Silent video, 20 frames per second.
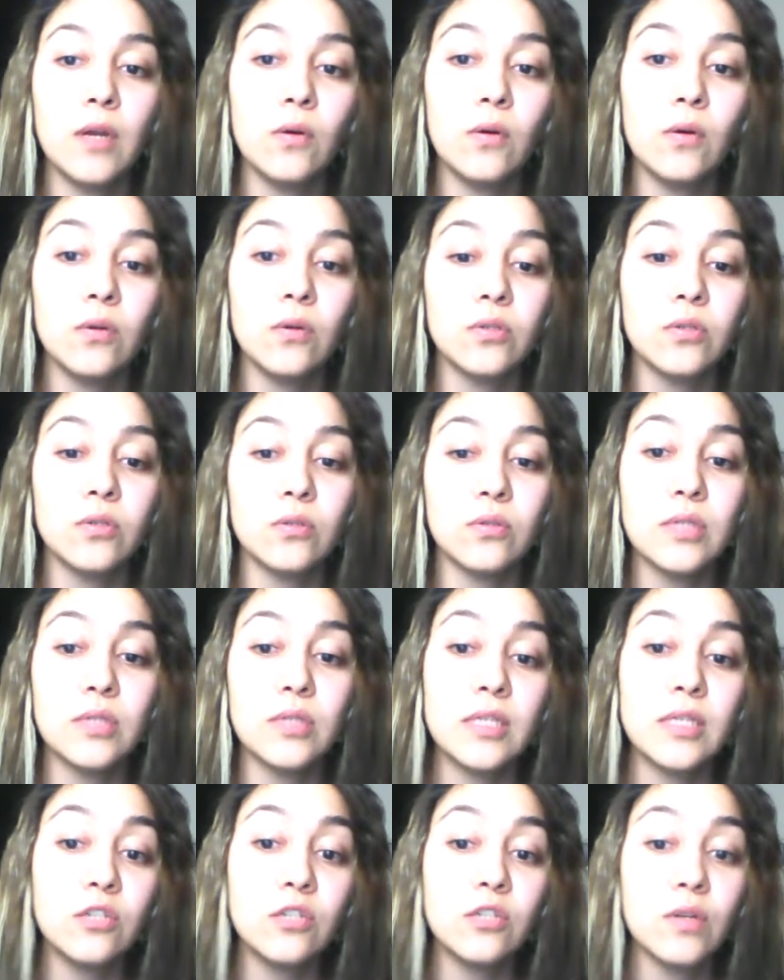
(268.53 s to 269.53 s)
oils or
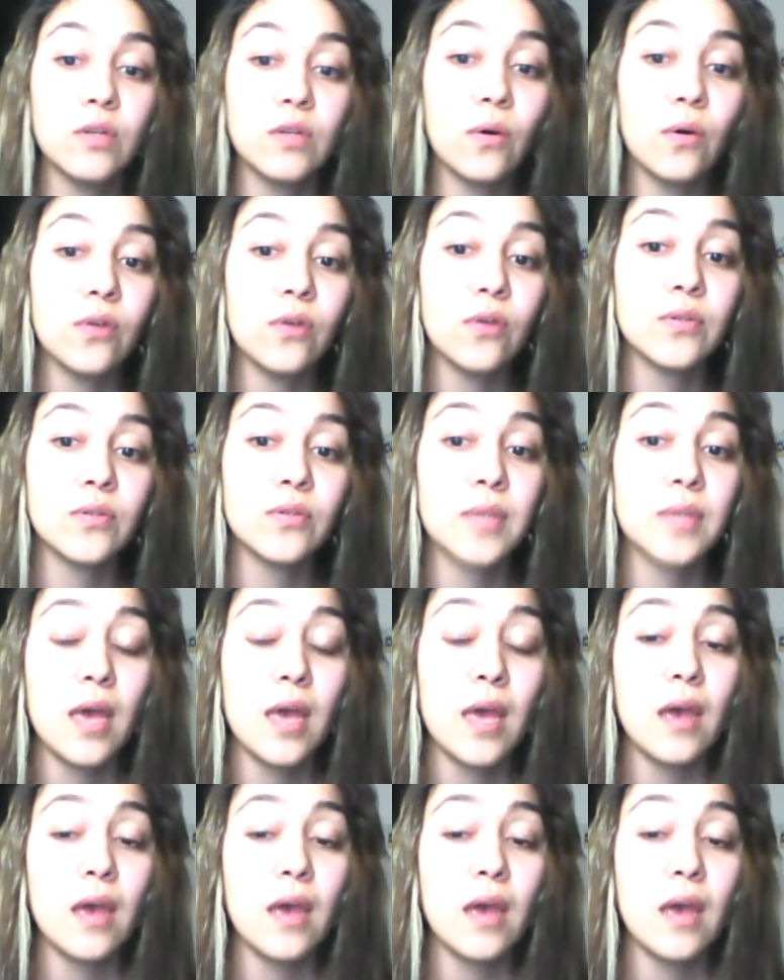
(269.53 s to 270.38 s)
tea tree oils,